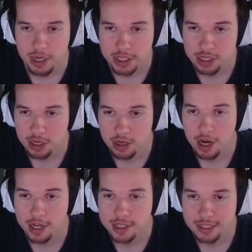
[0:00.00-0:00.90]
It's a
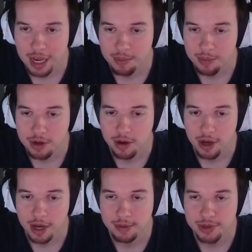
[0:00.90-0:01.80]
constant timer.
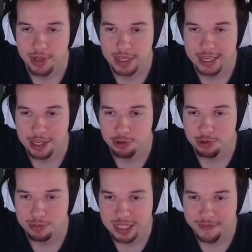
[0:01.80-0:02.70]
So that's like
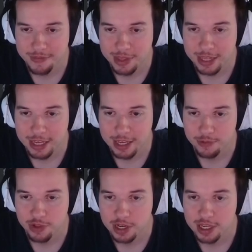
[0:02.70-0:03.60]
used specifically in
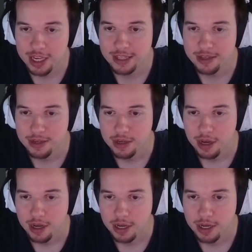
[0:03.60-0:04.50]
Floodgate
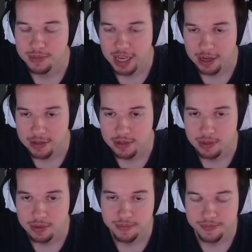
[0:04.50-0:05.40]
decks.
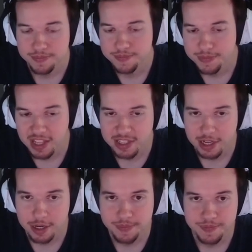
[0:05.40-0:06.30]
It's
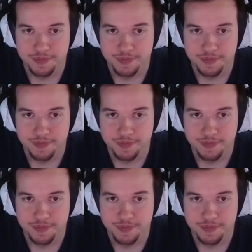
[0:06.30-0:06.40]
there.